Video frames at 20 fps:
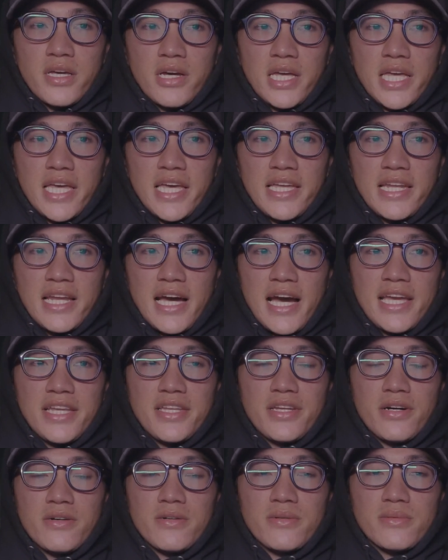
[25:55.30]
and I
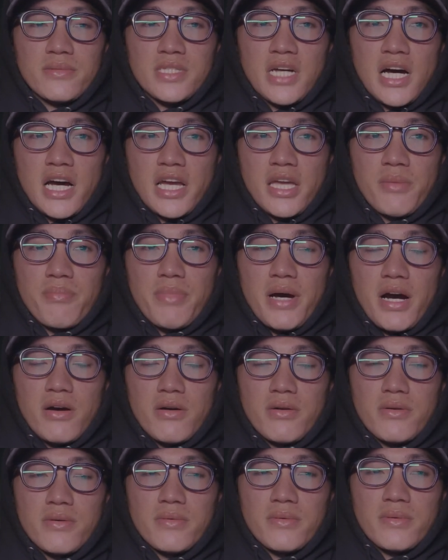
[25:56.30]
don't talk
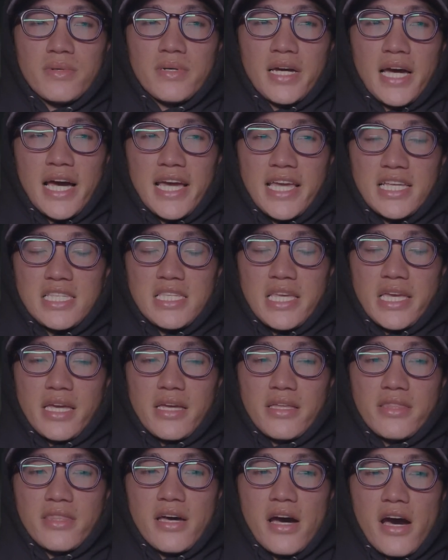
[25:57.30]
about, I guess, like
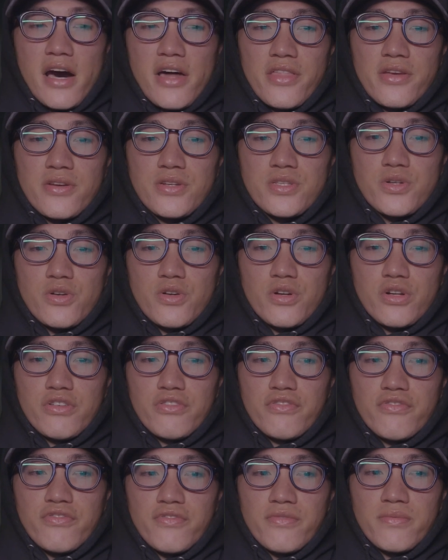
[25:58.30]
the other sort
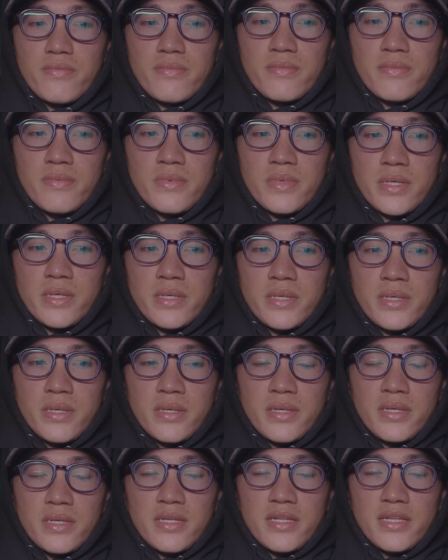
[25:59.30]
of,
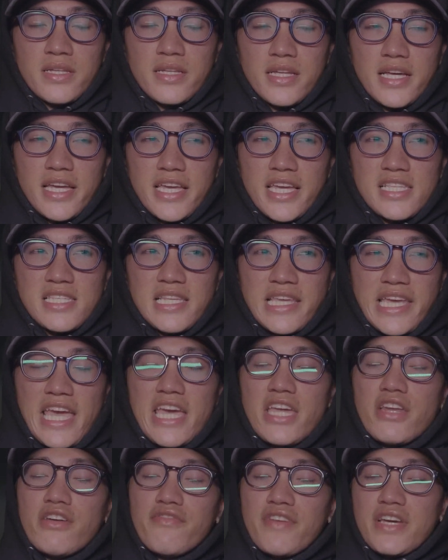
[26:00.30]
I guess, like
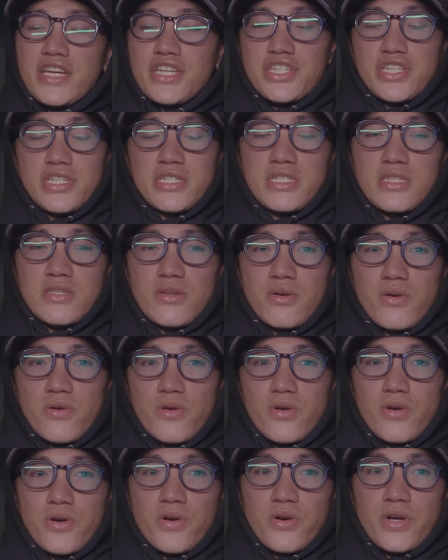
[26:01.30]
innovations
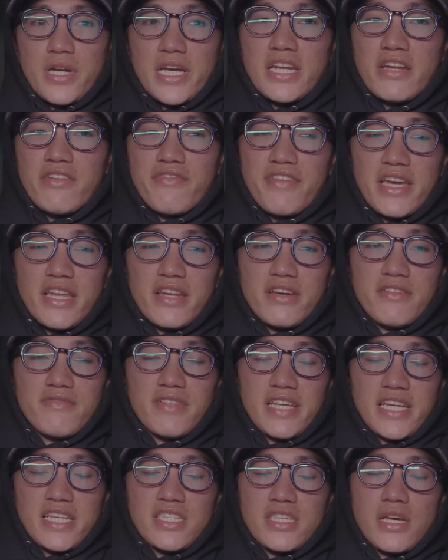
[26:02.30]
or innovative
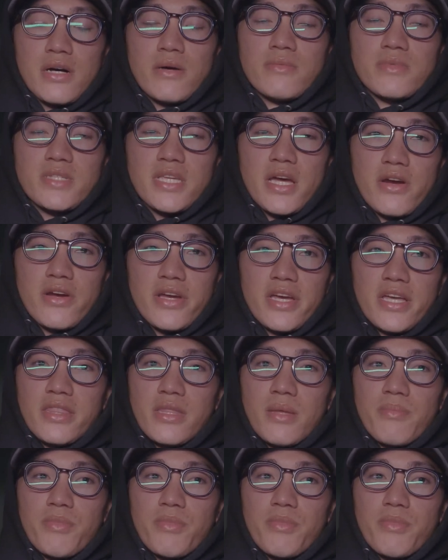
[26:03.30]
like zones that are in the